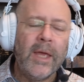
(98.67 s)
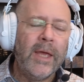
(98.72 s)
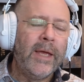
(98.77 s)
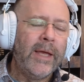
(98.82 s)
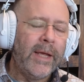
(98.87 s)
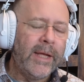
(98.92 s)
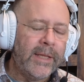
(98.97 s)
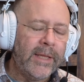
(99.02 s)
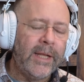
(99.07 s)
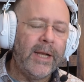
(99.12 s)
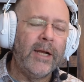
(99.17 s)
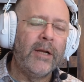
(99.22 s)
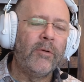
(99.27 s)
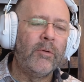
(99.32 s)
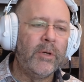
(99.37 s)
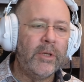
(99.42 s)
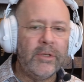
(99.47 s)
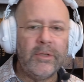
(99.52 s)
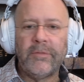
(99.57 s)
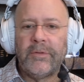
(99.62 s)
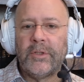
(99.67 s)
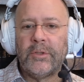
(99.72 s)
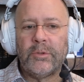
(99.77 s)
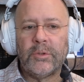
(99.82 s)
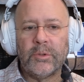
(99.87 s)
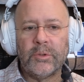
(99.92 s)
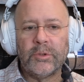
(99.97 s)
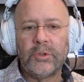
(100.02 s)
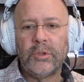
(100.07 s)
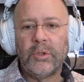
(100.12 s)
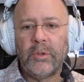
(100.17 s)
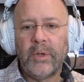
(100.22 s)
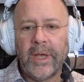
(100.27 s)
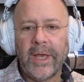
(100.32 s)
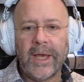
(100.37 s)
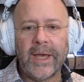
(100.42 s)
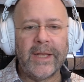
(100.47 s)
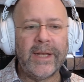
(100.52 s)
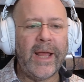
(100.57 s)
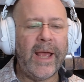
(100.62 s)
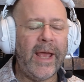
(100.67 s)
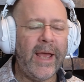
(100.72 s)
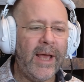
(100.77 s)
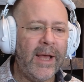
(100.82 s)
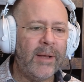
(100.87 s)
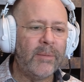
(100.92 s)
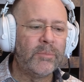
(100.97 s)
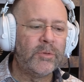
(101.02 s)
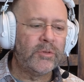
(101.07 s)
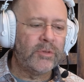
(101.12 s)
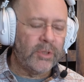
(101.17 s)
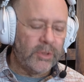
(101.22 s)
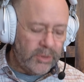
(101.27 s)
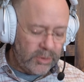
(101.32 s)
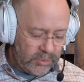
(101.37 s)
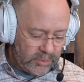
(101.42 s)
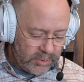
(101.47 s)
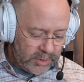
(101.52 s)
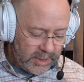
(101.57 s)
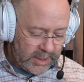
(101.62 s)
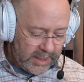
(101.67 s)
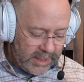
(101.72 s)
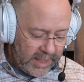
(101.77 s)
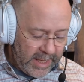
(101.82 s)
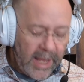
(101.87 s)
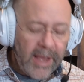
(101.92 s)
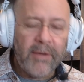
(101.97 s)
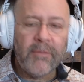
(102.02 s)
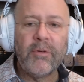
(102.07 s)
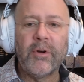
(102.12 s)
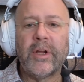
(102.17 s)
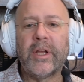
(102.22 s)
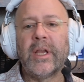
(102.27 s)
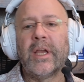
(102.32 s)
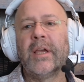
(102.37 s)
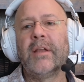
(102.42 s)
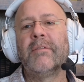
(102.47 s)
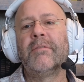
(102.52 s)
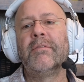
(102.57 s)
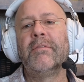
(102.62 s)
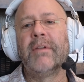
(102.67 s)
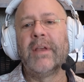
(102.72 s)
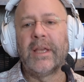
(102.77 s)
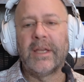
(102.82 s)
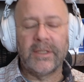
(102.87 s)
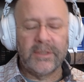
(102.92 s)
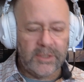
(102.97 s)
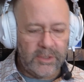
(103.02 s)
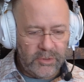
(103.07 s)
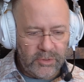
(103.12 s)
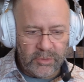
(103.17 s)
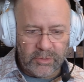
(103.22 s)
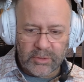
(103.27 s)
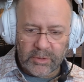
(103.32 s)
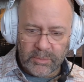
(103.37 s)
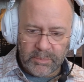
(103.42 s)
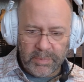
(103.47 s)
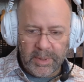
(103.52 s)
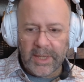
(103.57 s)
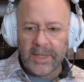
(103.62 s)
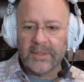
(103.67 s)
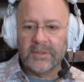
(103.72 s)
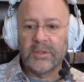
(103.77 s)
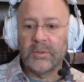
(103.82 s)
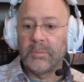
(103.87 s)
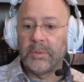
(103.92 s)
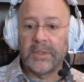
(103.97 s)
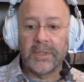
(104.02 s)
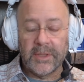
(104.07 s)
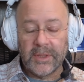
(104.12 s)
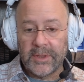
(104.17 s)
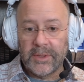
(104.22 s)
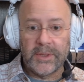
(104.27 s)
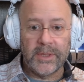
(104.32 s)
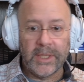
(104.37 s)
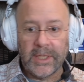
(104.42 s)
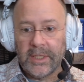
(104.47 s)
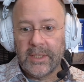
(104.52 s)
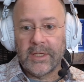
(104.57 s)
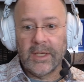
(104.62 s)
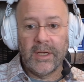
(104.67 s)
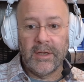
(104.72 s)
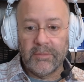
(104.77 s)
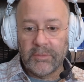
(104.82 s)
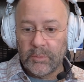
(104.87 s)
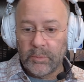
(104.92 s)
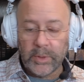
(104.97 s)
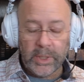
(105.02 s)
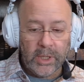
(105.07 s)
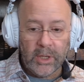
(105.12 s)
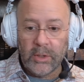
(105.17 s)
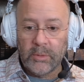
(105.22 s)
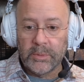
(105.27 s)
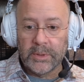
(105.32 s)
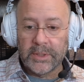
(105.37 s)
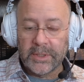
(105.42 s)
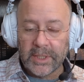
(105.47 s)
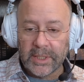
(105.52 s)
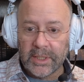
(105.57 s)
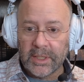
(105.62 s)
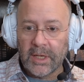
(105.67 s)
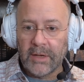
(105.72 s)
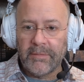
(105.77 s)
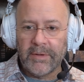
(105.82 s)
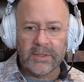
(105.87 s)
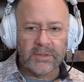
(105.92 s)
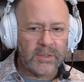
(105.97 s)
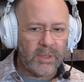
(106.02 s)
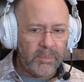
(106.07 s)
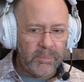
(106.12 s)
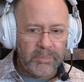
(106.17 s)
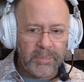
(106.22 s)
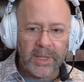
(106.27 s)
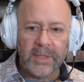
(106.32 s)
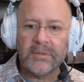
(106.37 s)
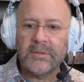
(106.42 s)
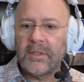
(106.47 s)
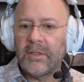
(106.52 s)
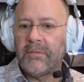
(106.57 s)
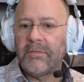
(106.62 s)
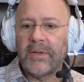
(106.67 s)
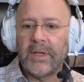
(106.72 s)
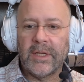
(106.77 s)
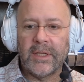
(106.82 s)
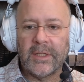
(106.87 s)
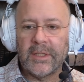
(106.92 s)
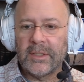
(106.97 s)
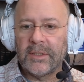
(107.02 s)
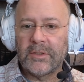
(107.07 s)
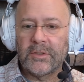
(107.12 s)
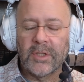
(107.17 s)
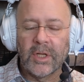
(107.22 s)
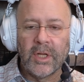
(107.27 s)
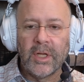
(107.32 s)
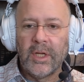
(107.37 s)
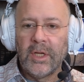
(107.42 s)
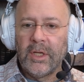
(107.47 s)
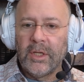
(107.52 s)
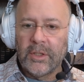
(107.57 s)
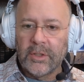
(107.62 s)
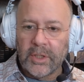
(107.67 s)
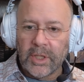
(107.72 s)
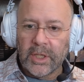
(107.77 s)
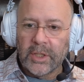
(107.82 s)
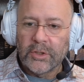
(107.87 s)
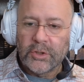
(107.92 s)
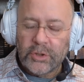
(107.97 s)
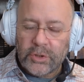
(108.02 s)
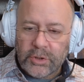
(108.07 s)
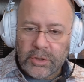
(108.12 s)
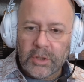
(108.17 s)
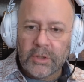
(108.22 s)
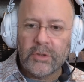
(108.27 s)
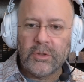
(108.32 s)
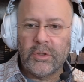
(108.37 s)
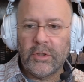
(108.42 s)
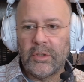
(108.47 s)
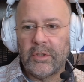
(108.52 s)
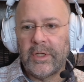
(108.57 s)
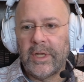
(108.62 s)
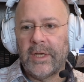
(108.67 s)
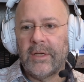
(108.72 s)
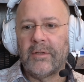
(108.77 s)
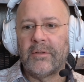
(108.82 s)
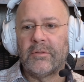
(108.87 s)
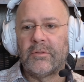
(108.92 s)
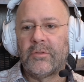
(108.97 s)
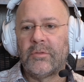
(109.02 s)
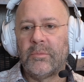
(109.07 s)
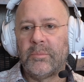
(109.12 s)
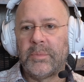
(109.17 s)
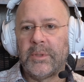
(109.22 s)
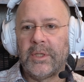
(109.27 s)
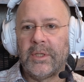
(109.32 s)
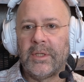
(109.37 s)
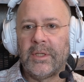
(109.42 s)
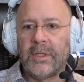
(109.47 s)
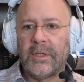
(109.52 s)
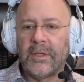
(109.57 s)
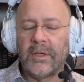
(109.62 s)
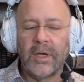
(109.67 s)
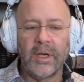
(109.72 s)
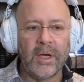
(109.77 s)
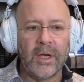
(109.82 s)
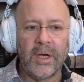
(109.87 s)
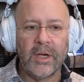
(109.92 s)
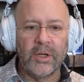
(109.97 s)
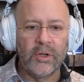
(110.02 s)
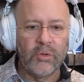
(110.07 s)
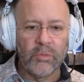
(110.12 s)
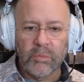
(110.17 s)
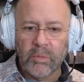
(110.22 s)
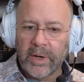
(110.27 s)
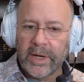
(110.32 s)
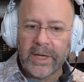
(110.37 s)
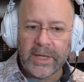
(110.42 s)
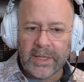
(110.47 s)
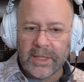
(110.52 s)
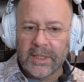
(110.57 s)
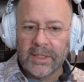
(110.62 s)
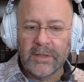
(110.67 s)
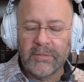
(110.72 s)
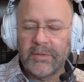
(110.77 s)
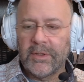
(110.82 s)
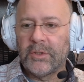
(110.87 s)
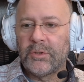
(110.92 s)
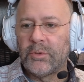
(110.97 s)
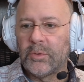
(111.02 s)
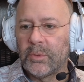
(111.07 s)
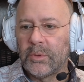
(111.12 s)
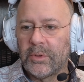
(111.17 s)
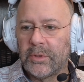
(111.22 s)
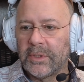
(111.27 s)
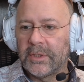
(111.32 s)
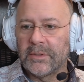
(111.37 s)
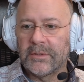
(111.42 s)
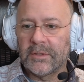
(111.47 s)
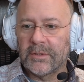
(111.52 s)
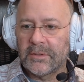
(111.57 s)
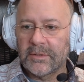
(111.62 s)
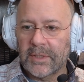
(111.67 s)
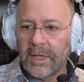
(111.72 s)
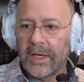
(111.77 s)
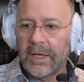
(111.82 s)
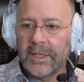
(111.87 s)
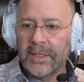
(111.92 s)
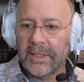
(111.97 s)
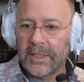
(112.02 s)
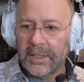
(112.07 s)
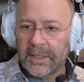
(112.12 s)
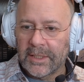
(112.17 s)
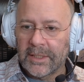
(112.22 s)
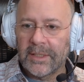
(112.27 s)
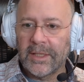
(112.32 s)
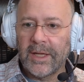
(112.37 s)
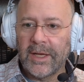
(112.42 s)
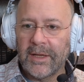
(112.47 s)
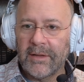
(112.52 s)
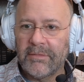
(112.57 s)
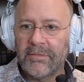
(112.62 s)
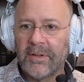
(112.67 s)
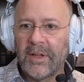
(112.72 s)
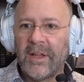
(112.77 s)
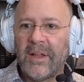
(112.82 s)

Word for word: And then I know individuals who had absolutely every advantage you could possibly think of that we all would think of as the best advantage that should turn out to be uh, a great individual in society and in life.